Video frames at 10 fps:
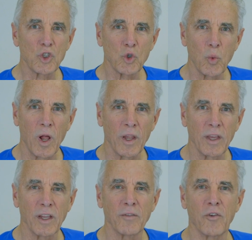
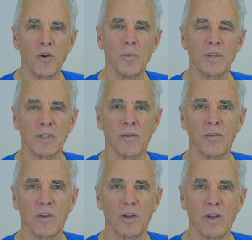swelling and firmness
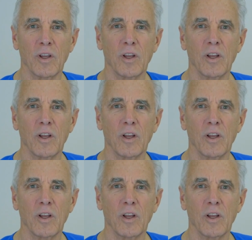of the